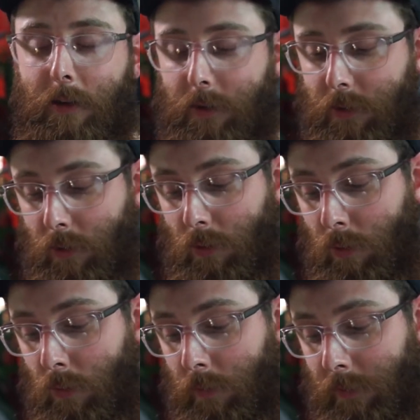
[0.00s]

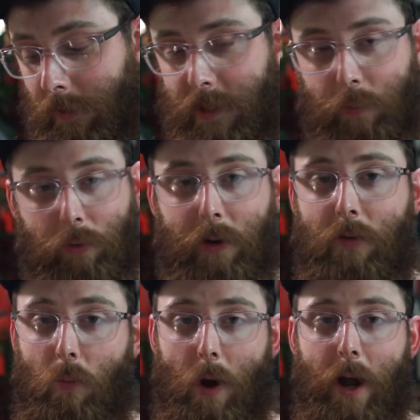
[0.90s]
So that's a pretty
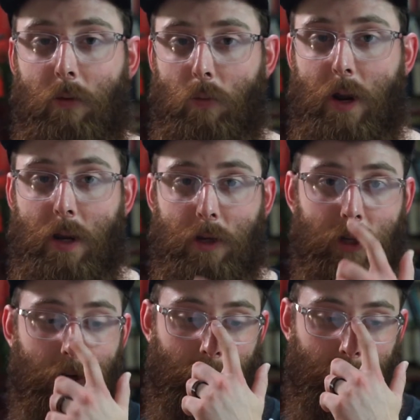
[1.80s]
wide
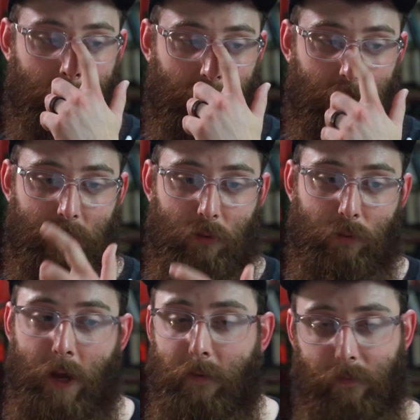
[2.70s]
range, gives you a
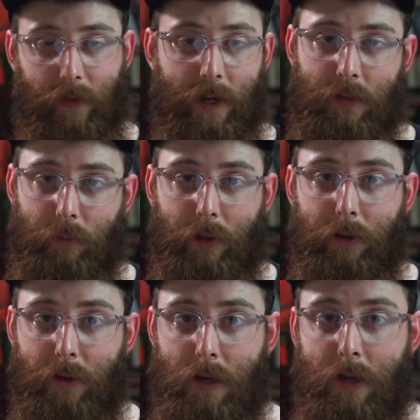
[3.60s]
lot of
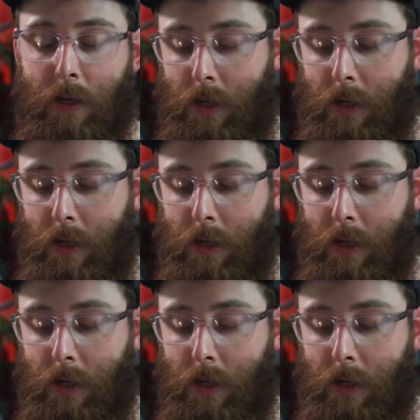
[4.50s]
flexibility.